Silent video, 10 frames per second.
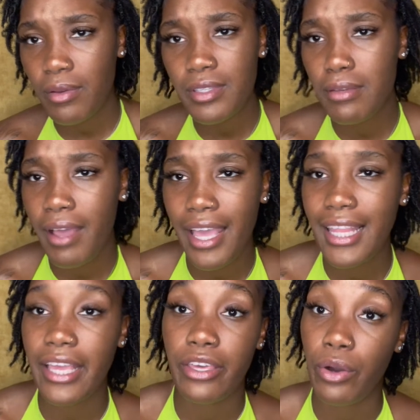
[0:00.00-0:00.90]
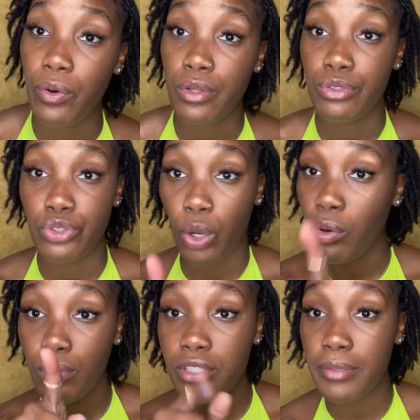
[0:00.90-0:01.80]
was in my head like, yo, don't
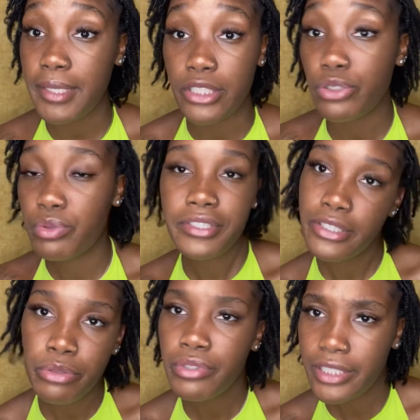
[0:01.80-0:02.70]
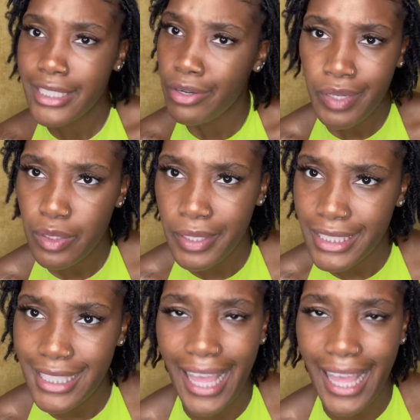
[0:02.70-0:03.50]
go to the beach. You just did a retwist.